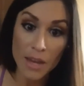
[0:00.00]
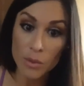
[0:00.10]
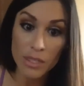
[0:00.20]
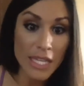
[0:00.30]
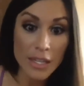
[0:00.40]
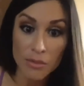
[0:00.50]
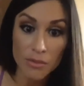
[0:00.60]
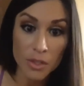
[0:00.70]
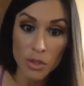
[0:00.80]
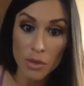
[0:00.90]
I would leave,
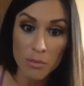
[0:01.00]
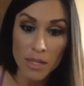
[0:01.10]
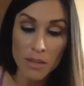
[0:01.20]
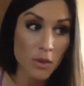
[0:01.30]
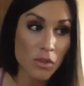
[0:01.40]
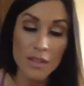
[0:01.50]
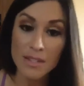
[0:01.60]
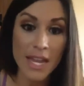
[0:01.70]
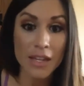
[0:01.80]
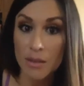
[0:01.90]
you know what I mean?
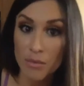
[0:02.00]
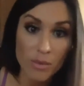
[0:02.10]
Versus like